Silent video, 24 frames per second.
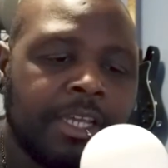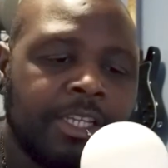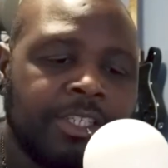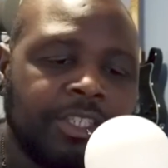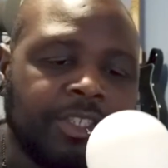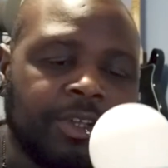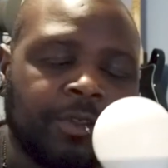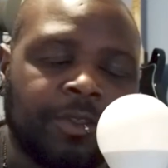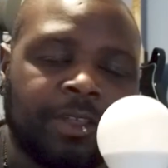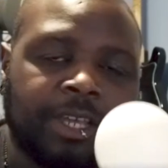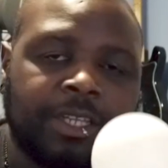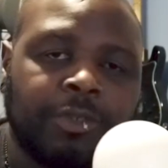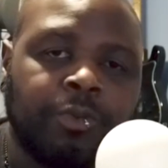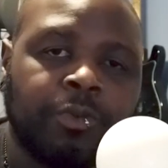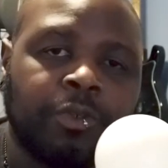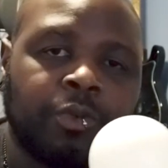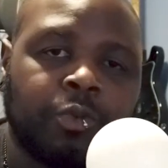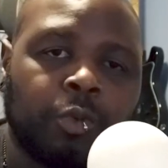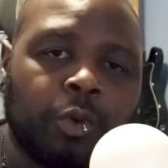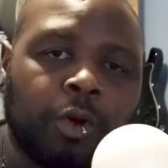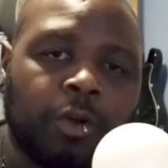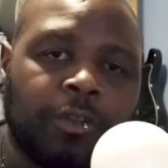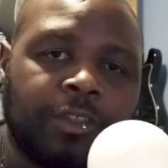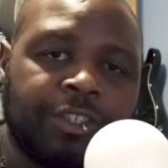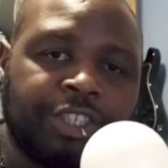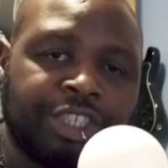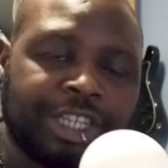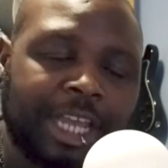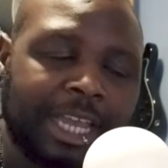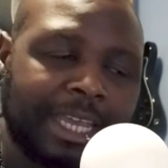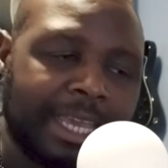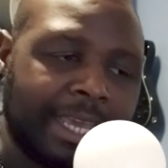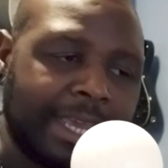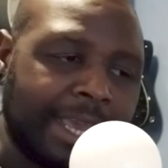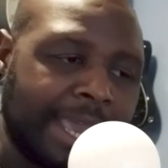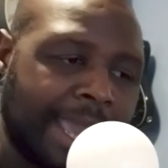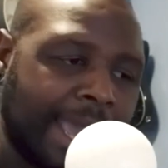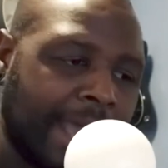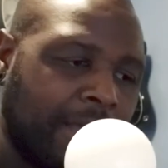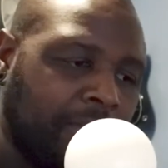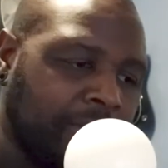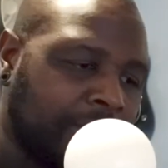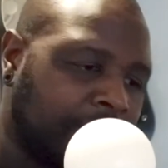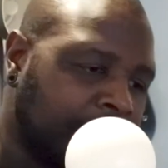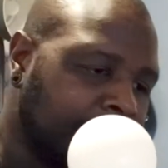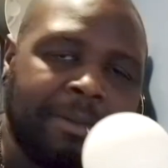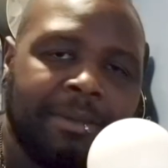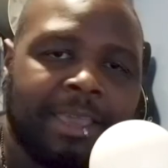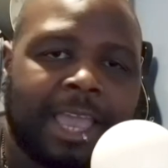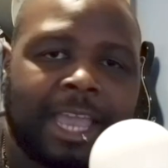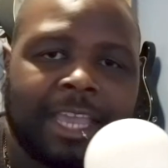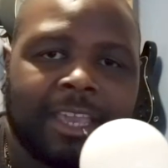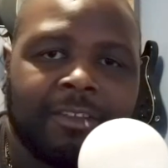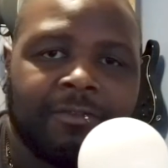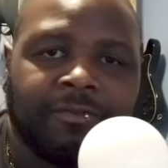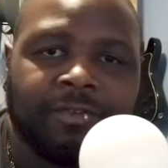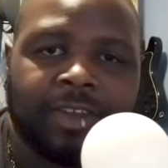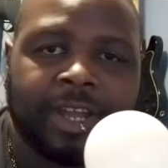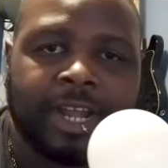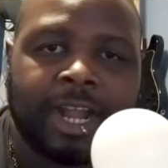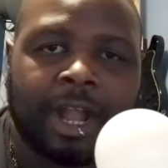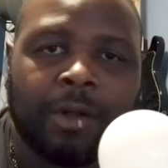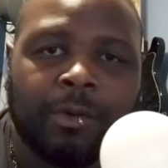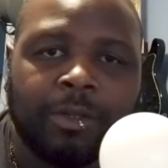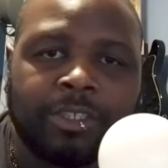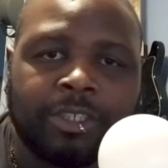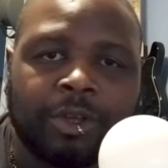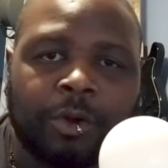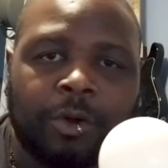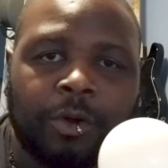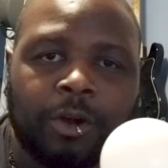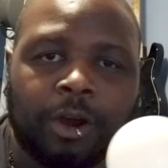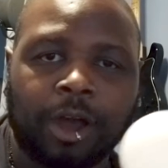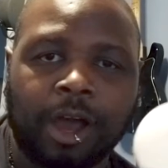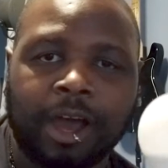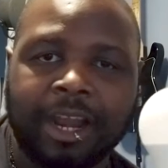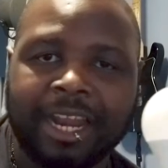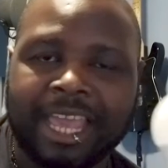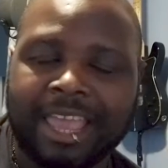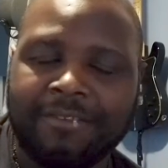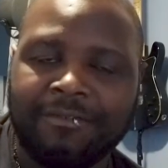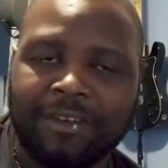So this was worth checking out. Maybe I can figure out what's going on.